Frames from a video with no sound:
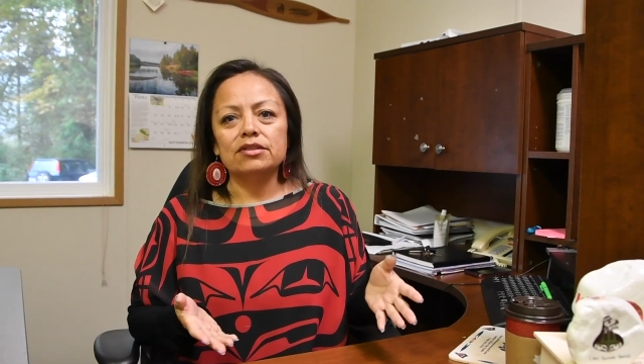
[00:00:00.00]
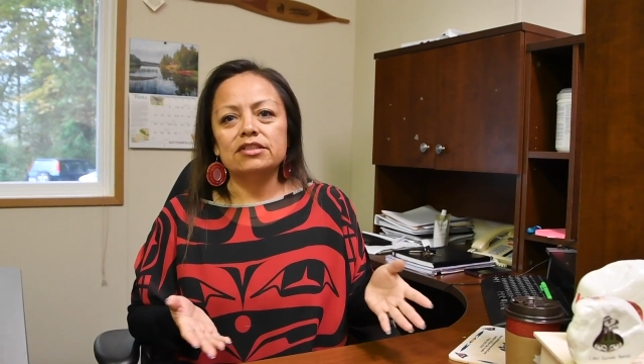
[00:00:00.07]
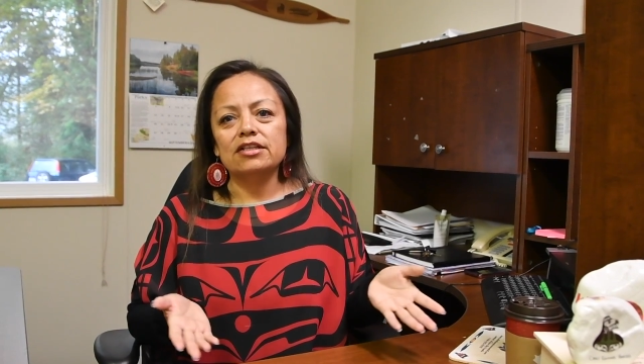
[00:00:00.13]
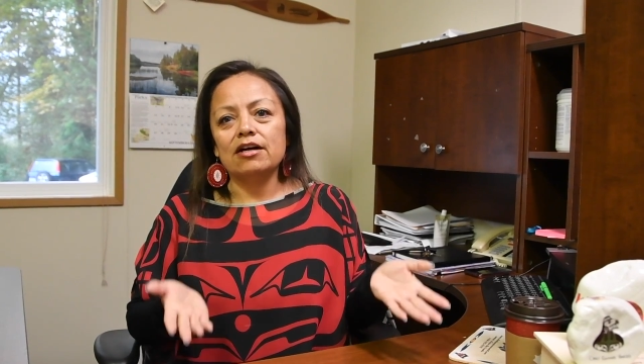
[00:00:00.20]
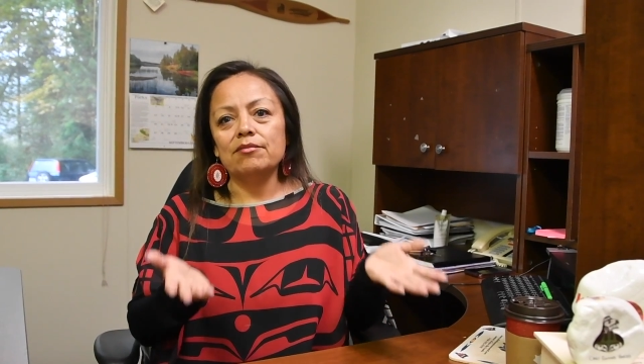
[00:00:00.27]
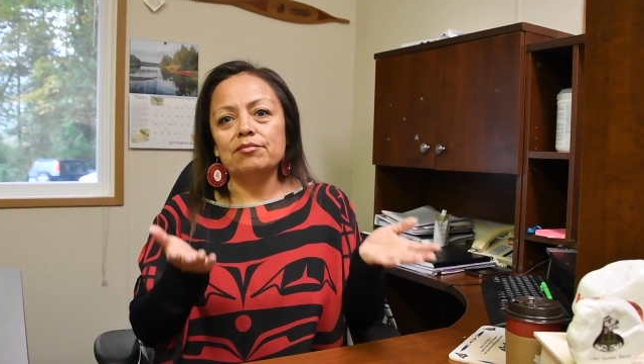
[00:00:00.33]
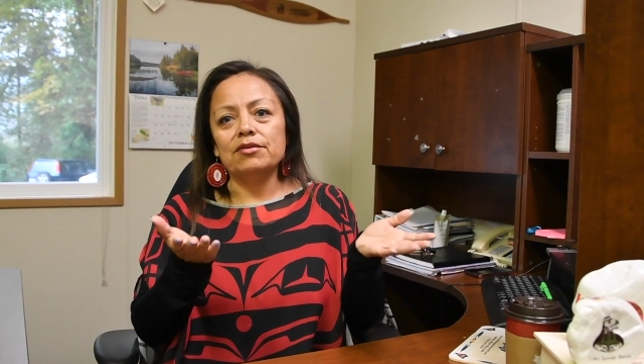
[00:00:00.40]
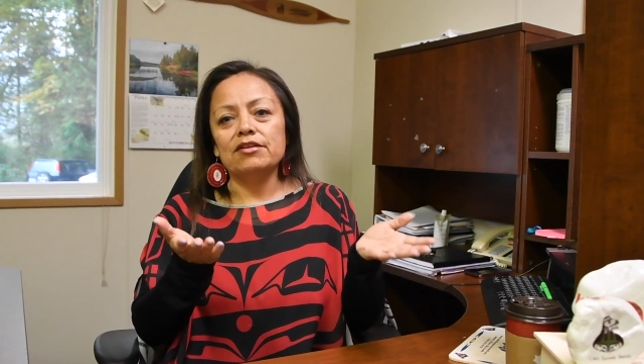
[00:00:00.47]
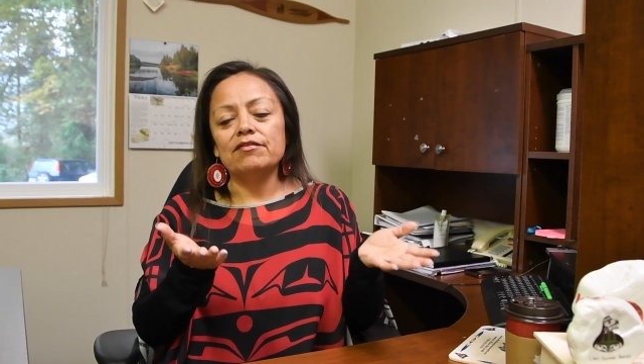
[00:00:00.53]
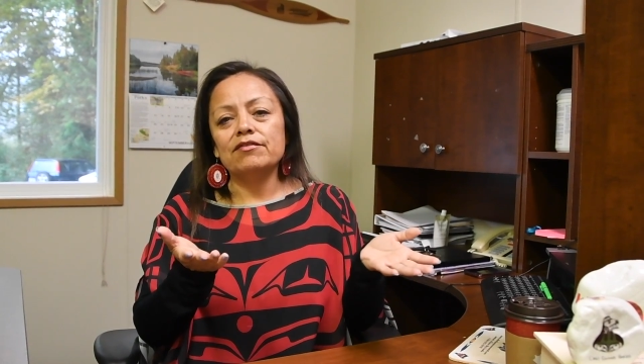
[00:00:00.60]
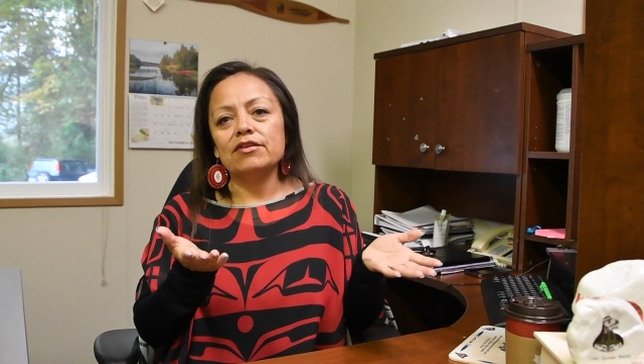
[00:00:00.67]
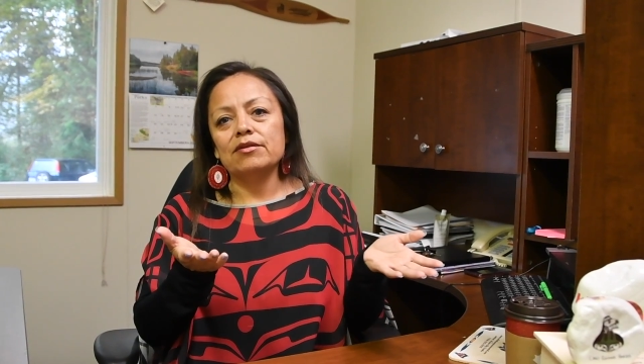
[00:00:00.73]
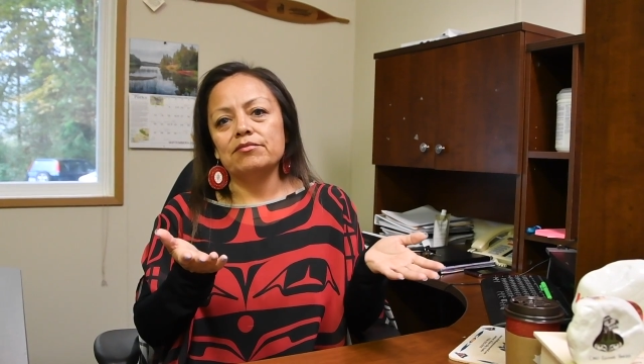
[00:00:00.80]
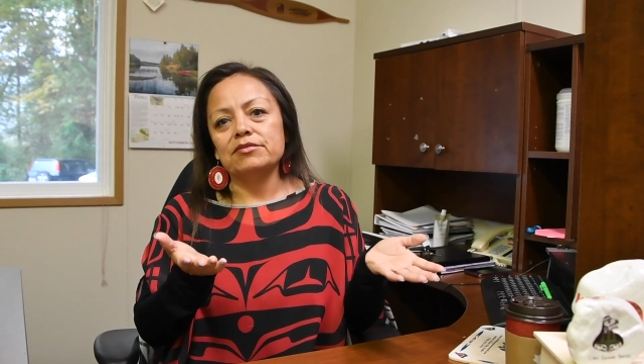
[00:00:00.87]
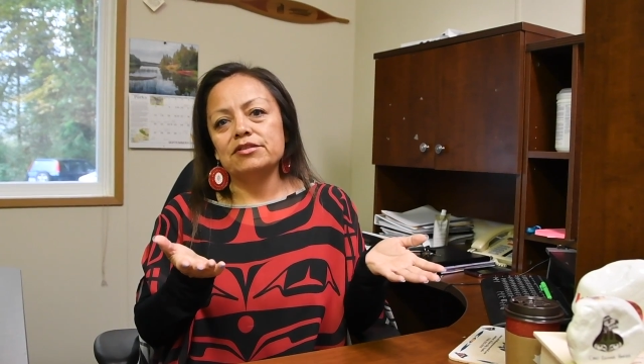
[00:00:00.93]
to uplift
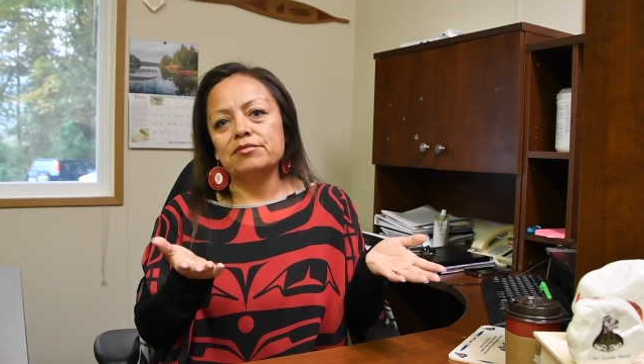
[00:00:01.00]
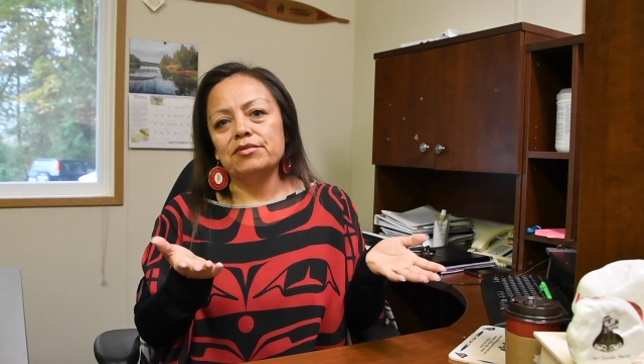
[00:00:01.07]
them to